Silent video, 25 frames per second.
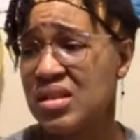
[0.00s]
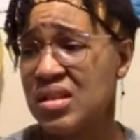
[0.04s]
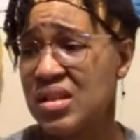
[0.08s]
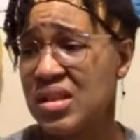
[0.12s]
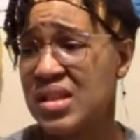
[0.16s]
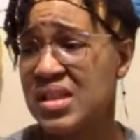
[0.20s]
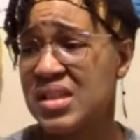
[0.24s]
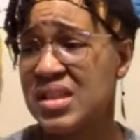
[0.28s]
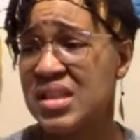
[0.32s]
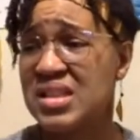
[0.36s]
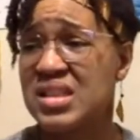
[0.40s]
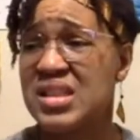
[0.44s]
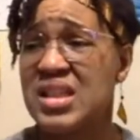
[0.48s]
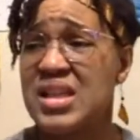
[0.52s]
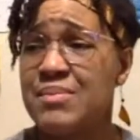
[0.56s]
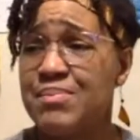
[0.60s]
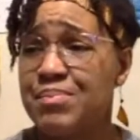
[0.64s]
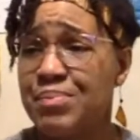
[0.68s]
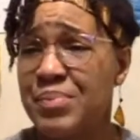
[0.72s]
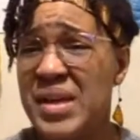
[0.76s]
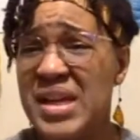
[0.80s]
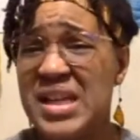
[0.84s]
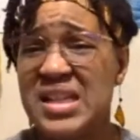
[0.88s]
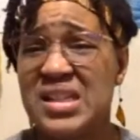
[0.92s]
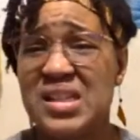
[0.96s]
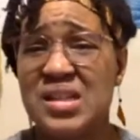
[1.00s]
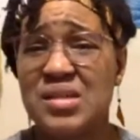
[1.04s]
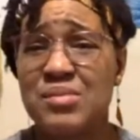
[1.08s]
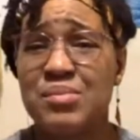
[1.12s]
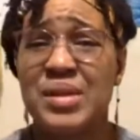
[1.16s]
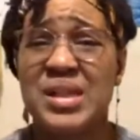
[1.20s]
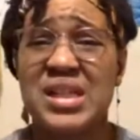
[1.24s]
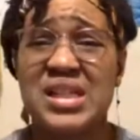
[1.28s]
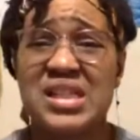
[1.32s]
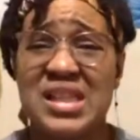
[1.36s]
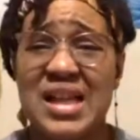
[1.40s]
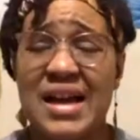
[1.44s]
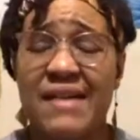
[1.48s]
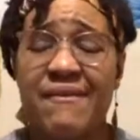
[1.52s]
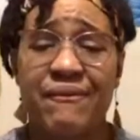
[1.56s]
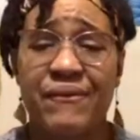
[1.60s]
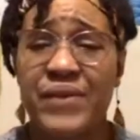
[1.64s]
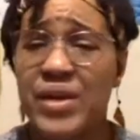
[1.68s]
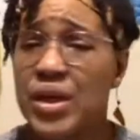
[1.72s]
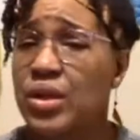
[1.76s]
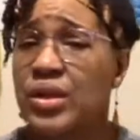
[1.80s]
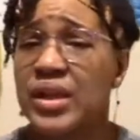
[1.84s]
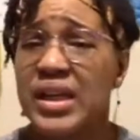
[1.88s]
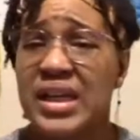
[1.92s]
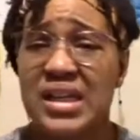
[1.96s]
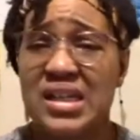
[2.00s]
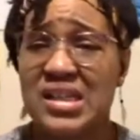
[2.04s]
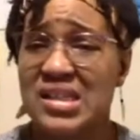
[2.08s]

it's a deep pizza, but it's not filled in.